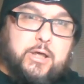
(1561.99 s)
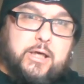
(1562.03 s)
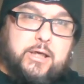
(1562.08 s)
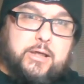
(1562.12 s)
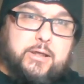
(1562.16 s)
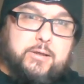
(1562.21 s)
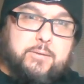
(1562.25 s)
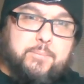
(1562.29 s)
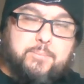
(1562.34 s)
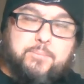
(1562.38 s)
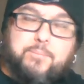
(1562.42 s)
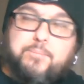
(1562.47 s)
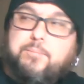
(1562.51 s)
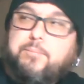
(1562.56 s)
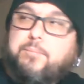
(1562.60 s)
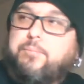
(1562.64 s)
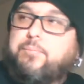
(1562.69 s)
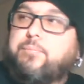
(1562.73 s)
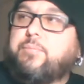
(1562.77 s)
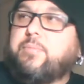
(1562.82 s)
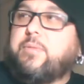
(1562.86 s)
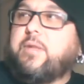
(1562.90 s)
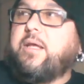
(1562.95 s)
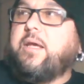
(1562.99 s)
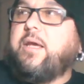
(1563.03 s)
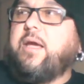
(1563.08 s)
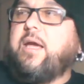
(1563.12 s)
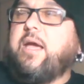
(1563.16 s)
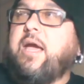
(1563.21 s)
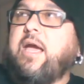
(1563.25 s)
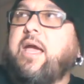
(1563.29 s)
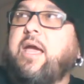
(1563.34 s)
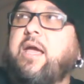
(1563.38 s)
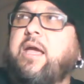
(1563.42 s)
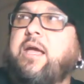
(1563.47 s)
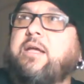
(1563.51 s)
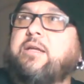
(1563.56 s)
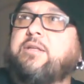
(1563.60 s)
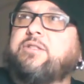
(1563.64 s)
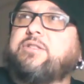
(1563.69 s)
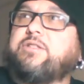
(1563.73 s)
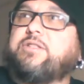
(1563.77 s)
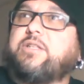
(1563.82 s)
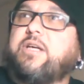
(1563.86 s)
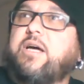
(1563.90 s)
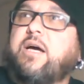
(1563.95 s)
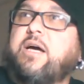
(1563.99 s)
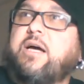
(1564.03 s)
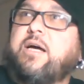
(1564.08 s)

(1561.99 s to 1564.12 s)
Knight. And